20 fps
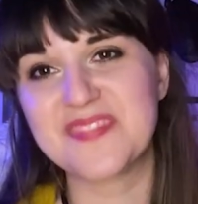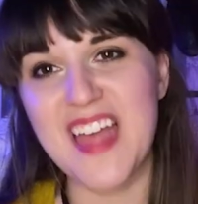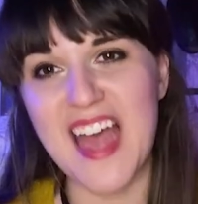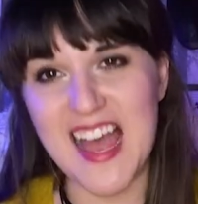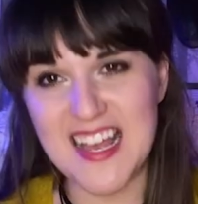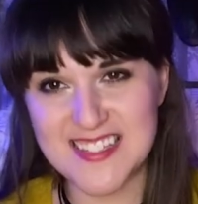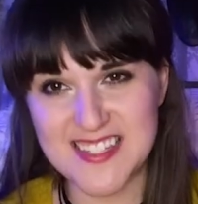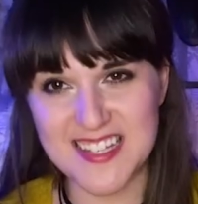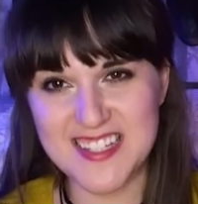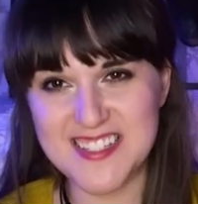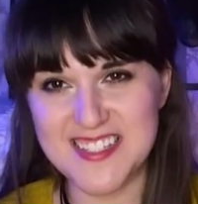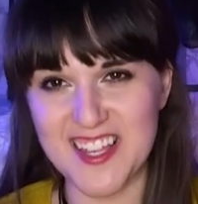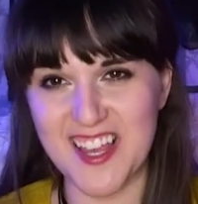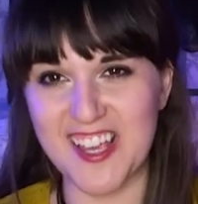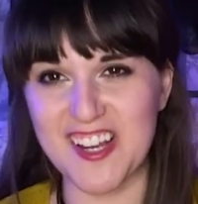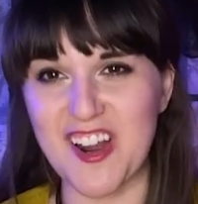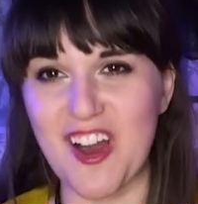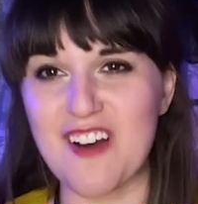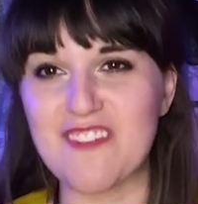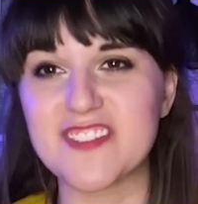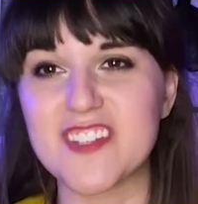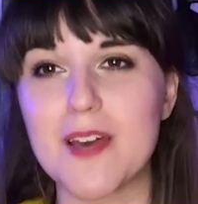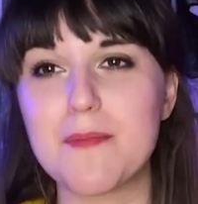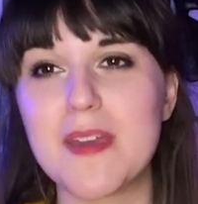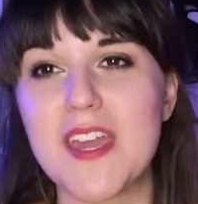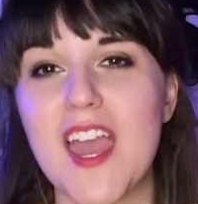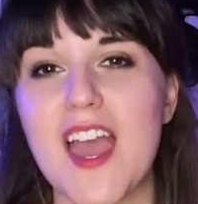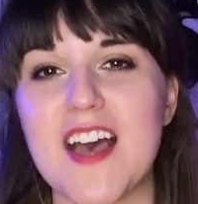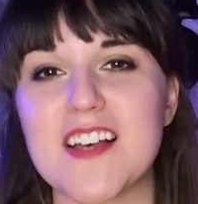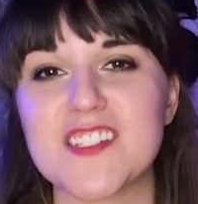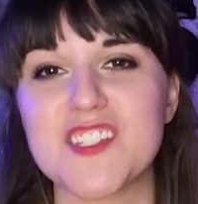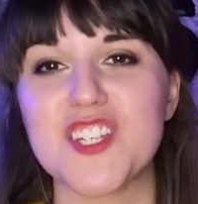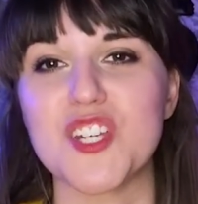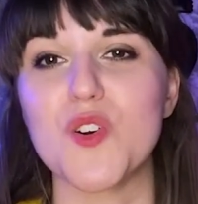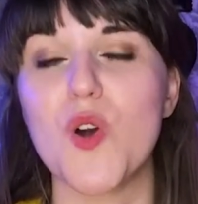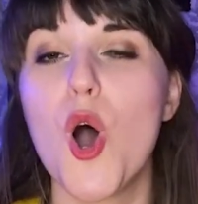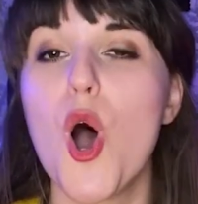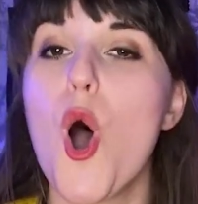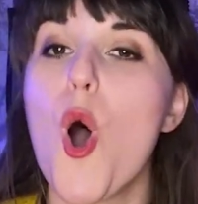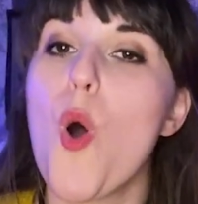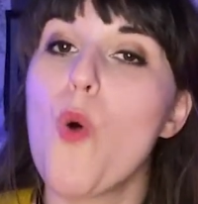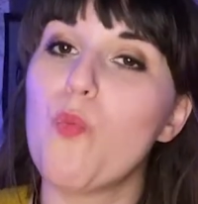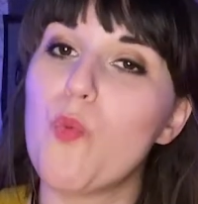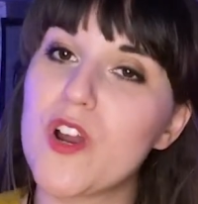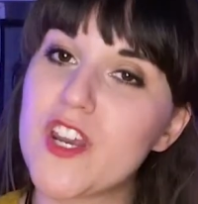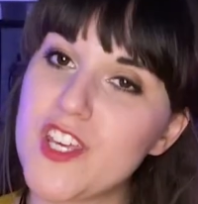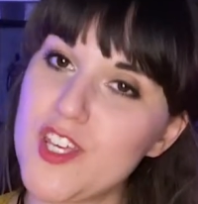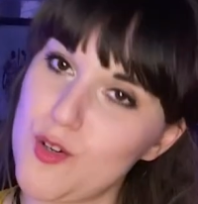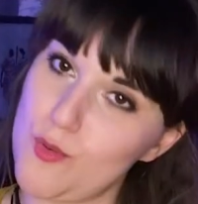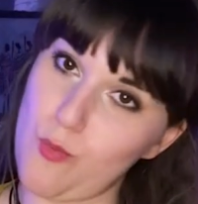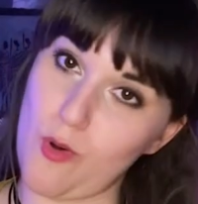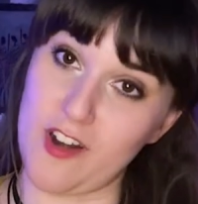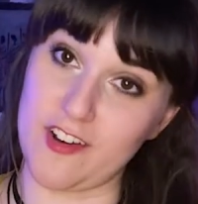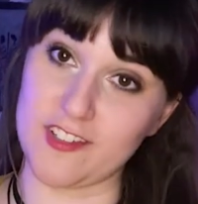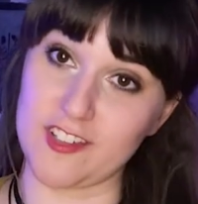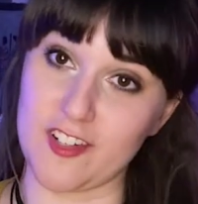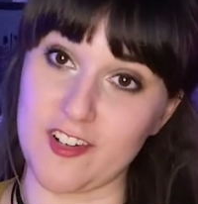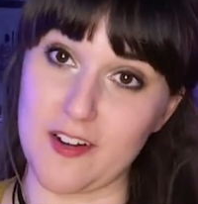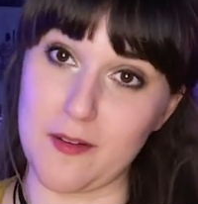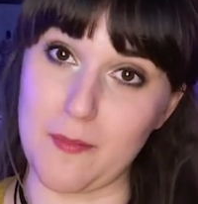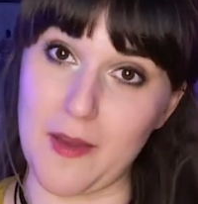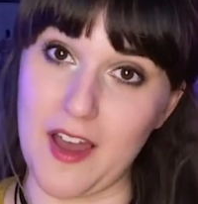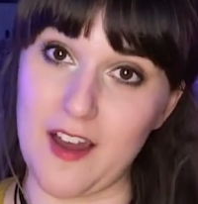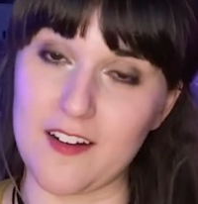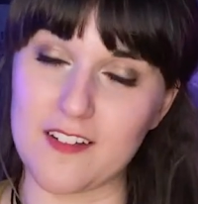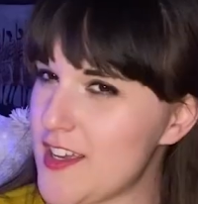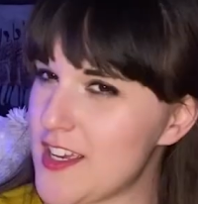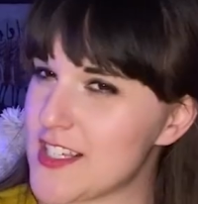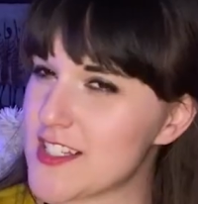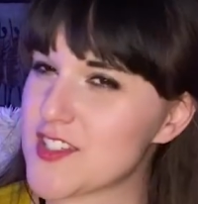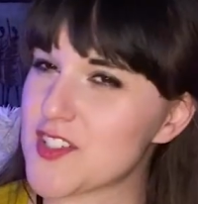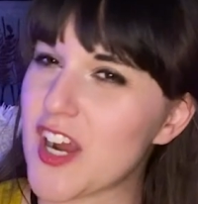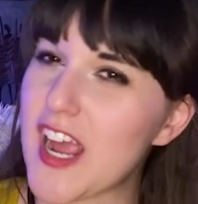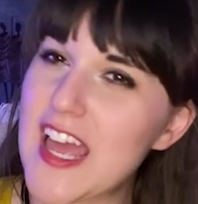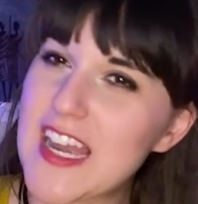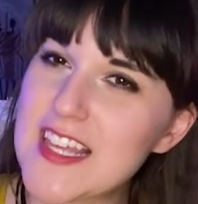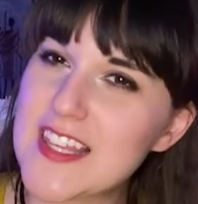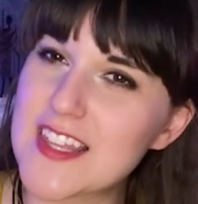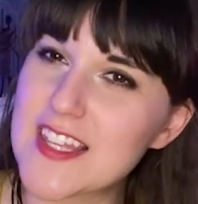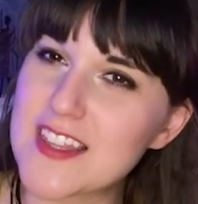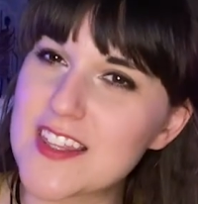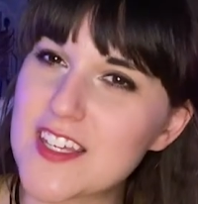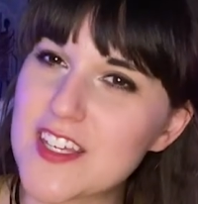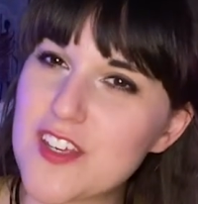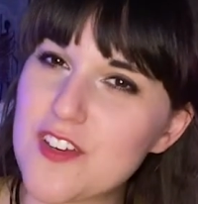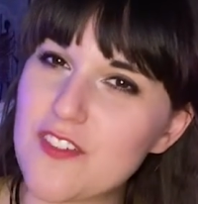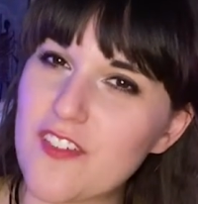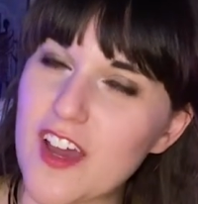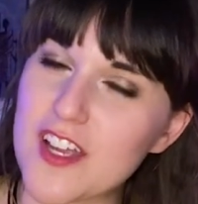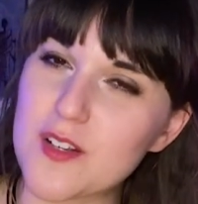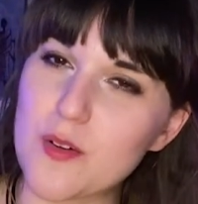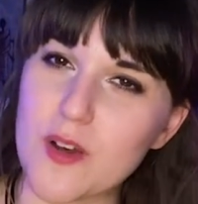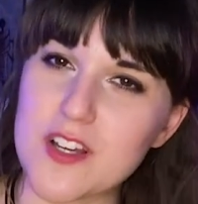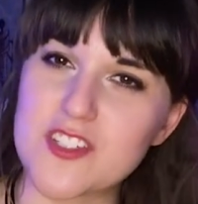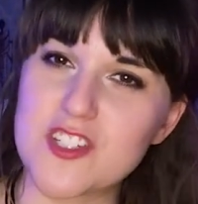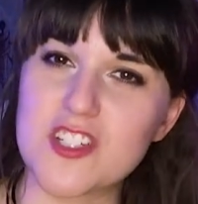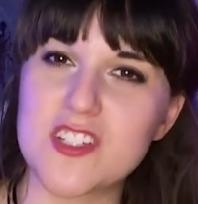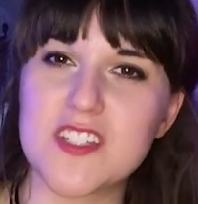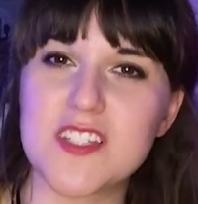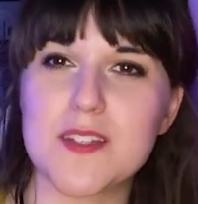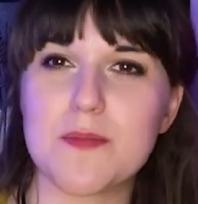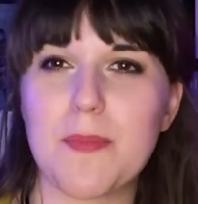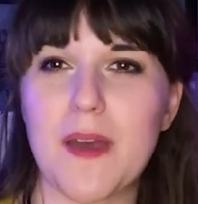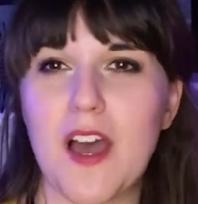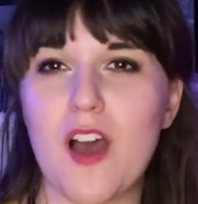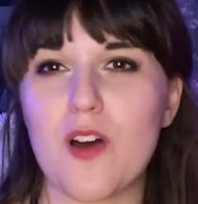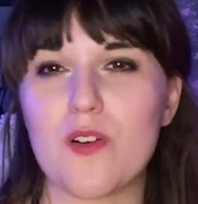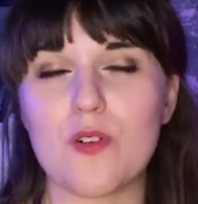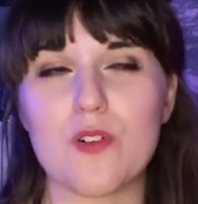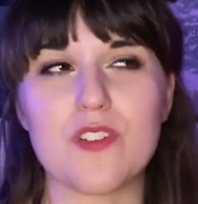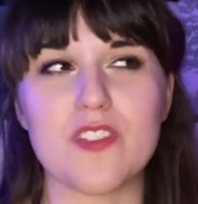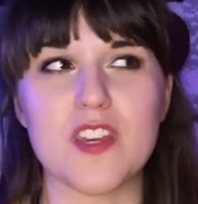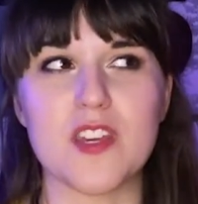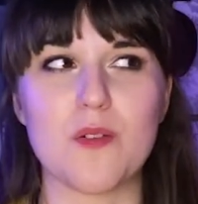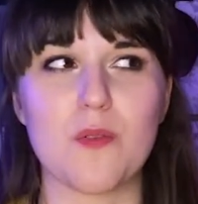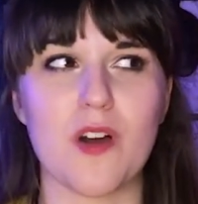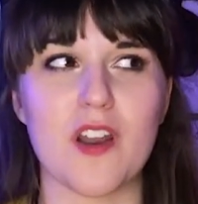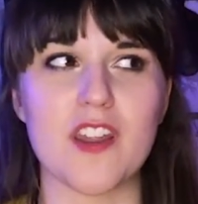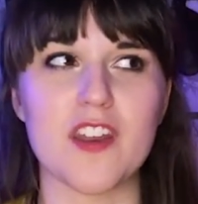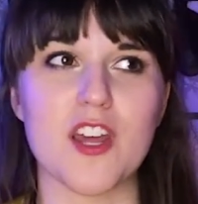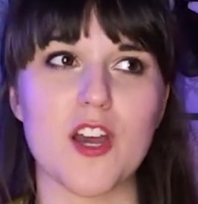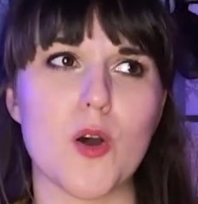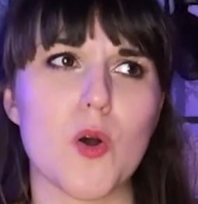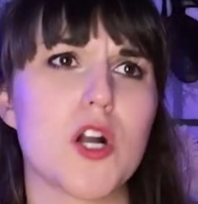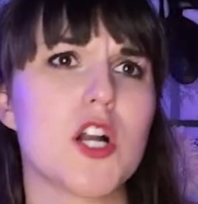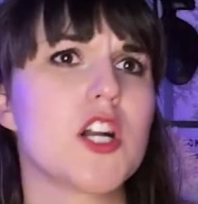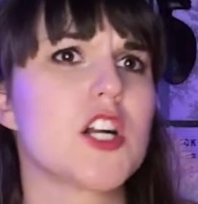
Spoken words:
As I sign off, let me ask you, what do you want to learn about? Is there anything that you've had questions about or that you want to know?